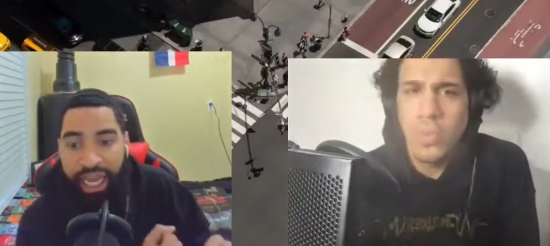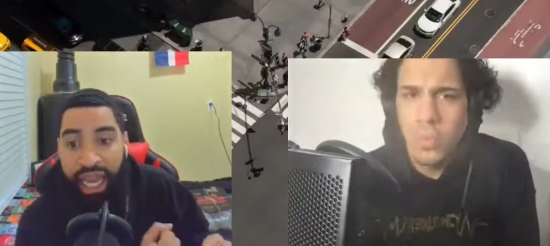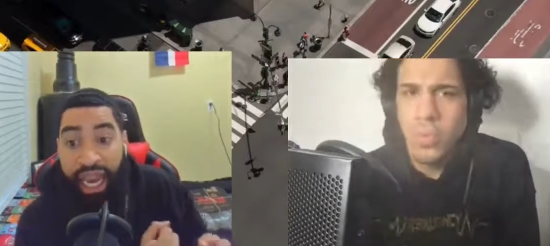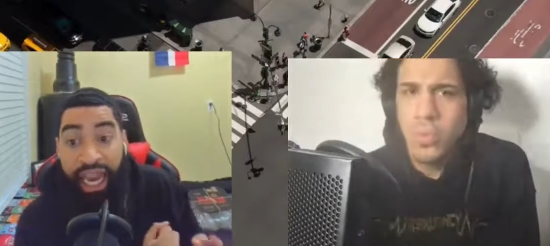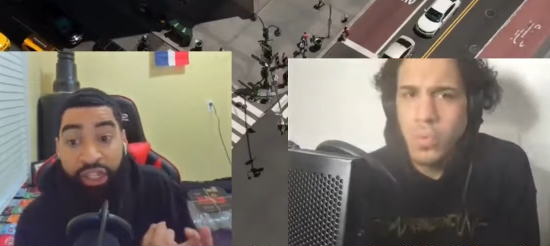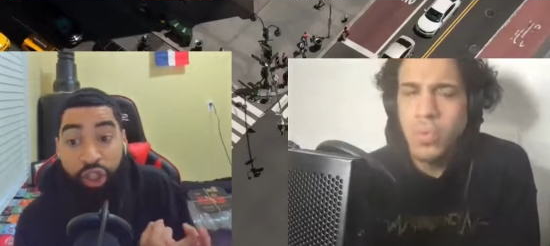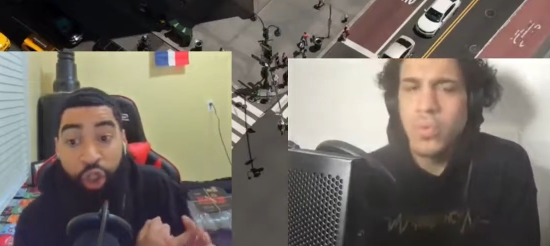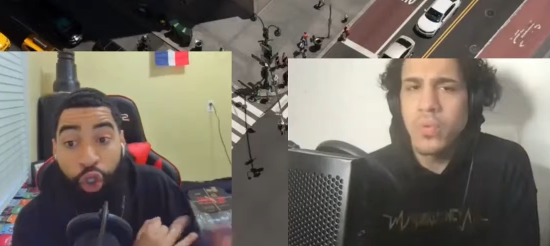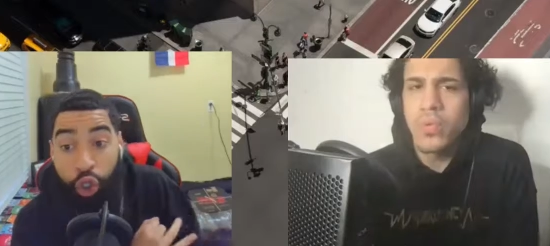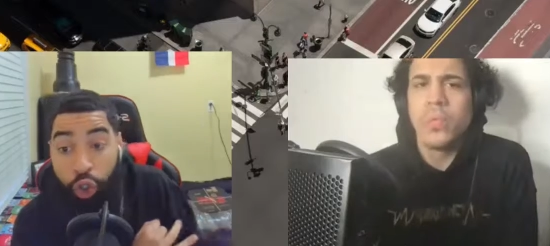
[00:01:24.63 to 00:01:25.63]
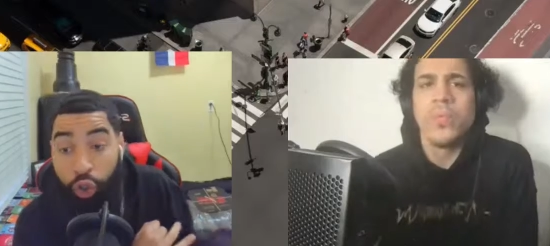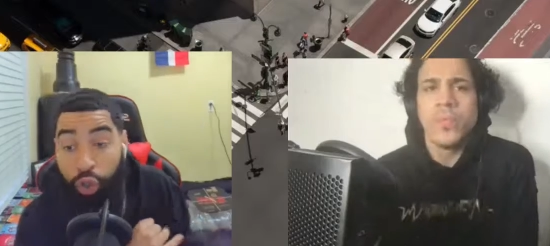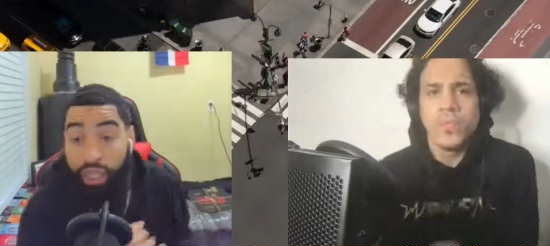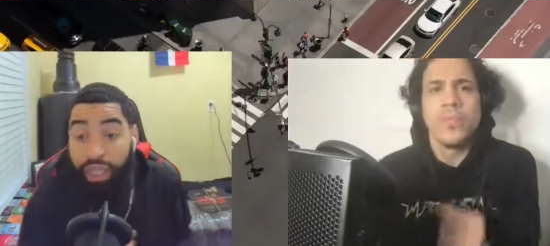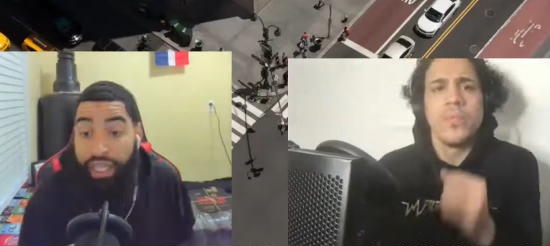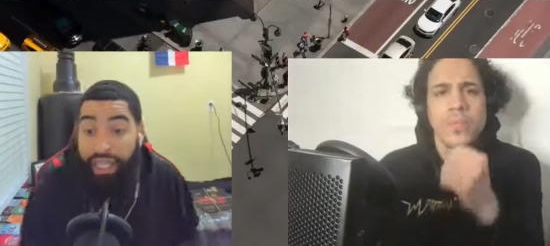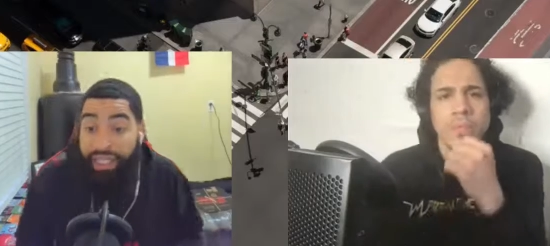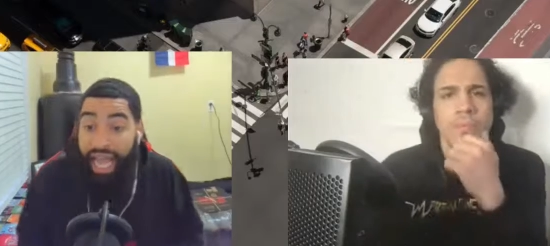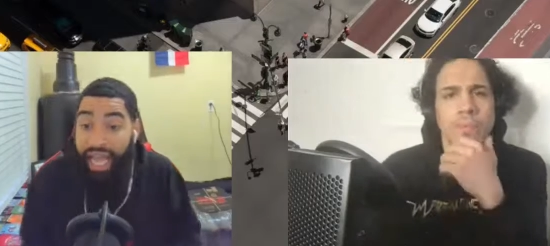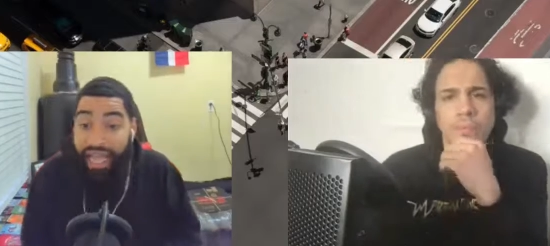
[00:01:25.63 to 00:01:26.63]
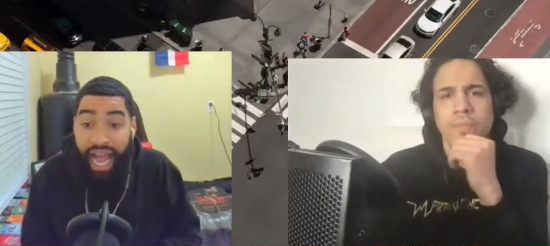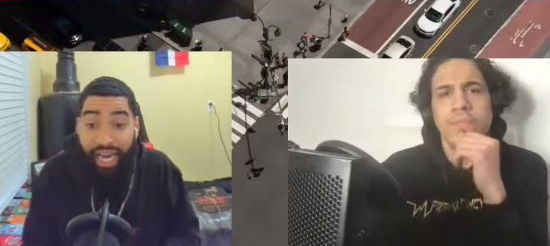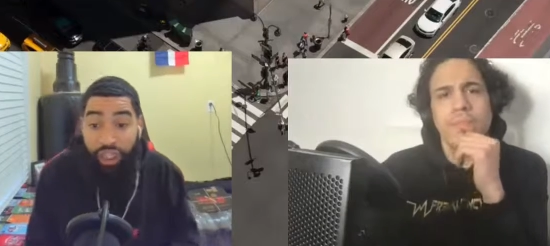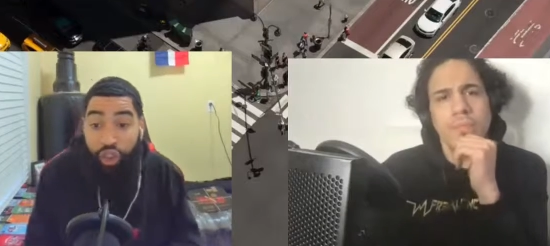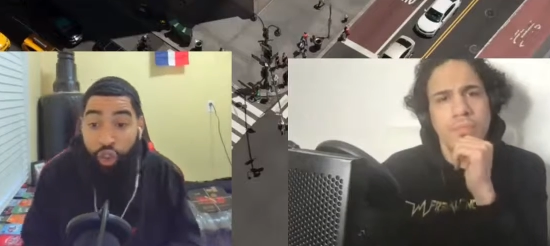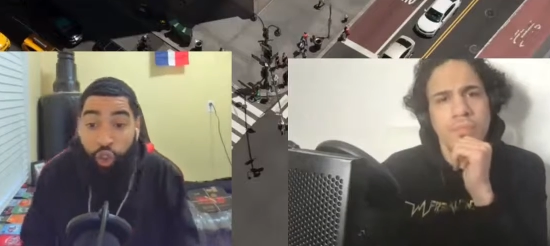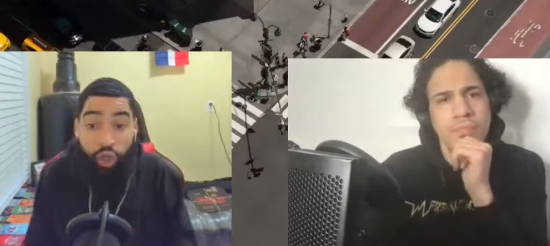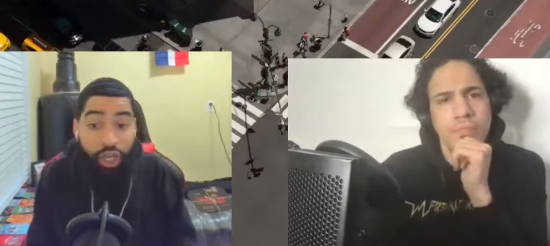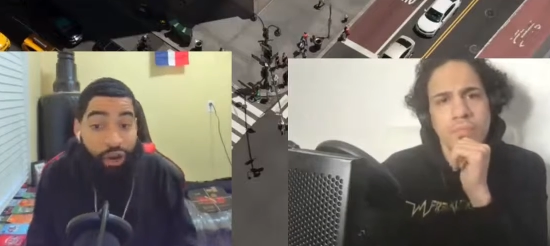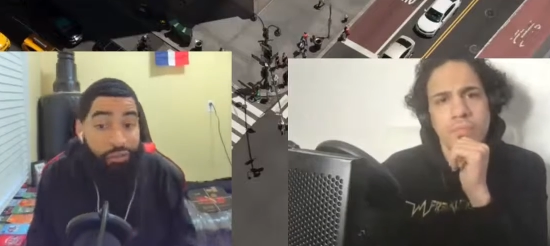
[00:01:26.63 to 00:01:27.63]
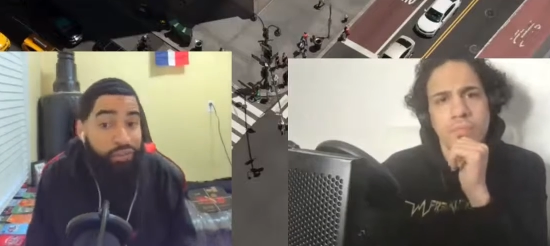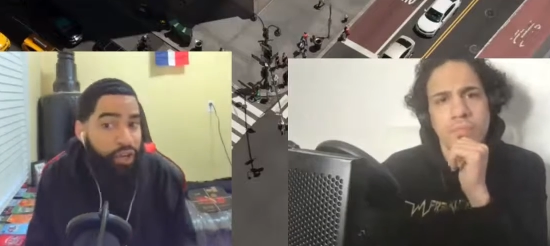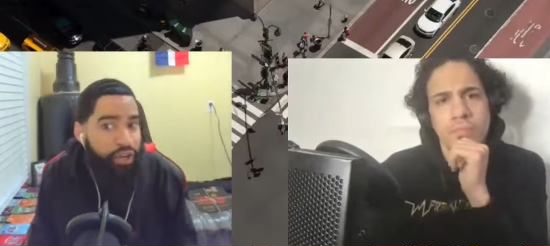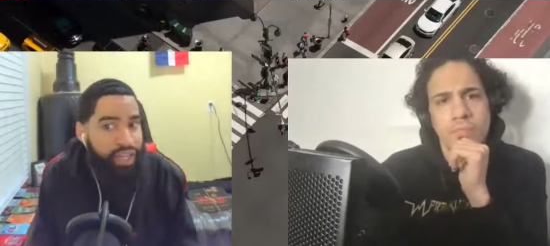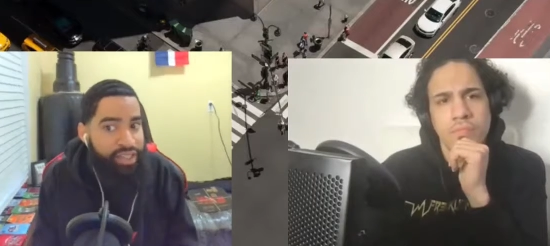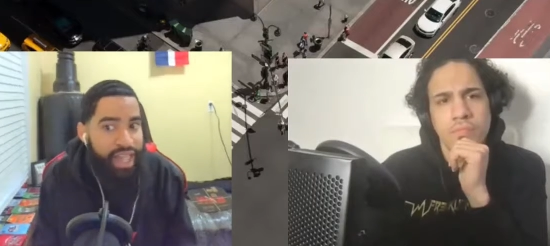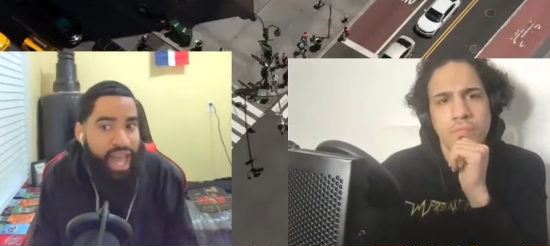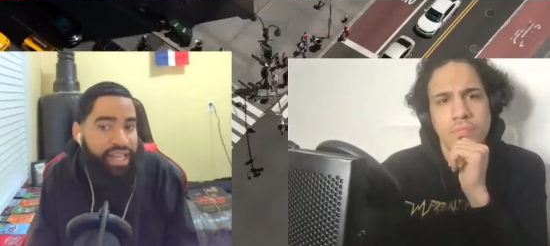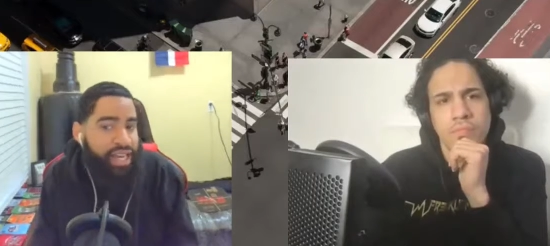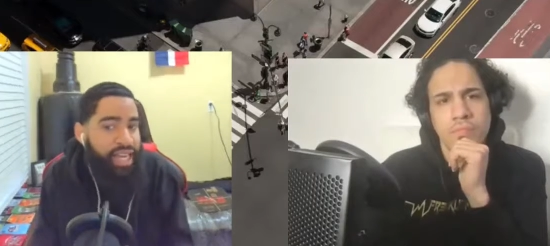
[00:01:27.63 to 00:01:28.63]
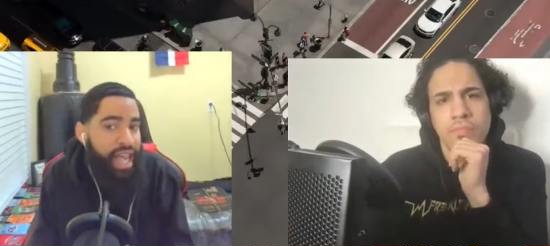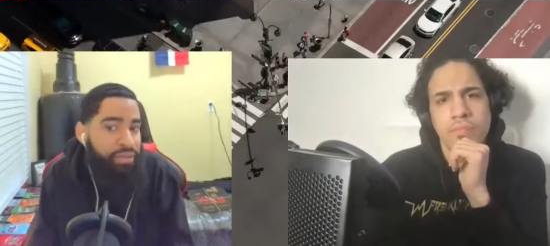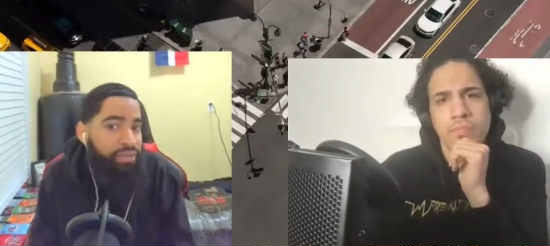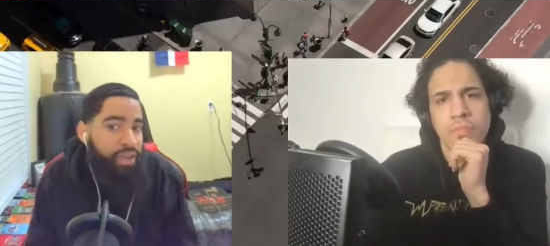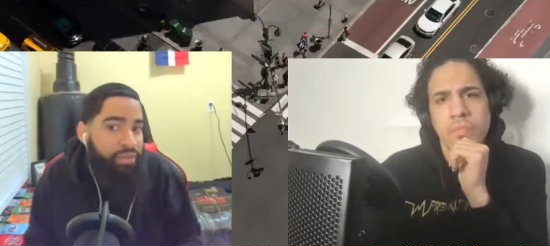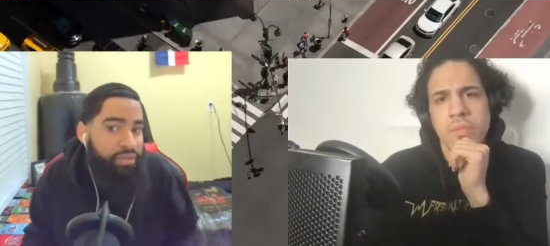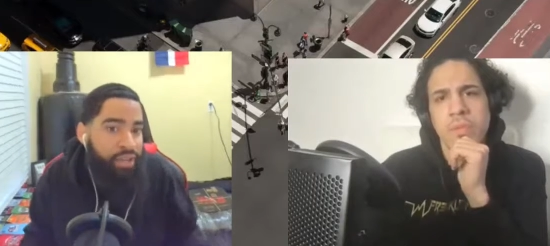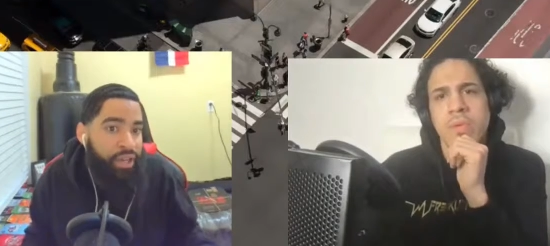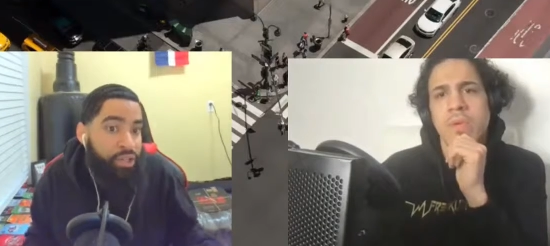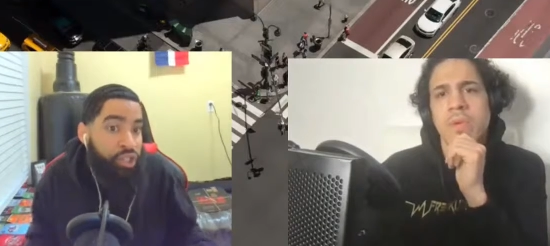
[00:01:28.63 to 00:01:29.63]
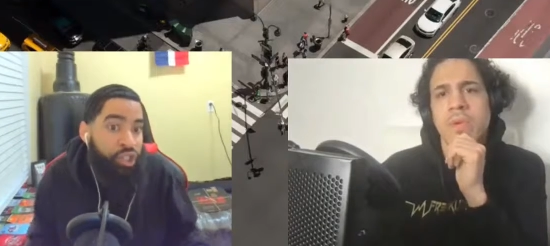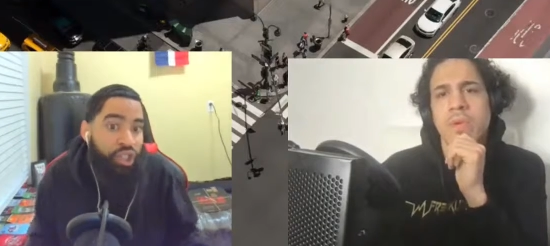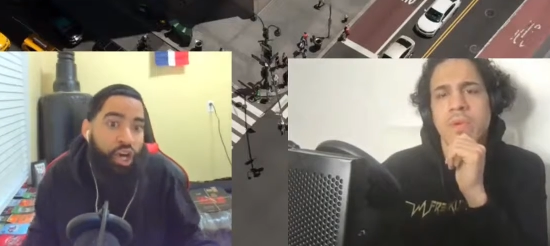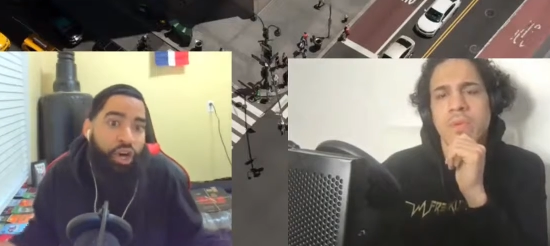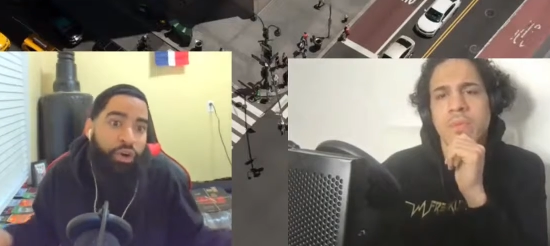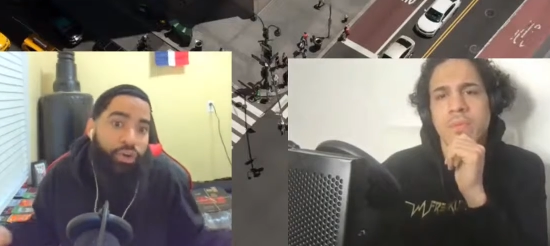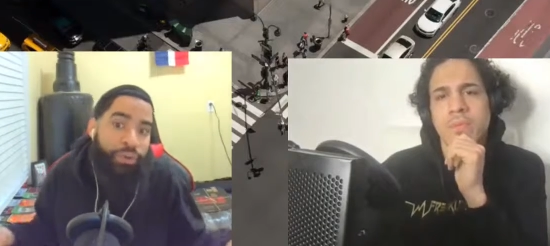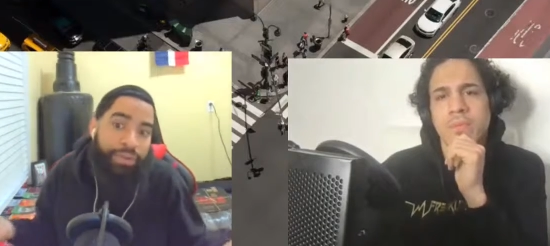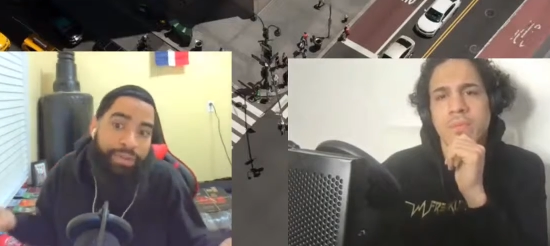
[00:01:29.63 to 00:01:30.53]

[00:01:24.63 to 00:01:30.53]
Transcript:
Speaker 1: And two, that kind of studio feel is kind of the caffeine feel. So,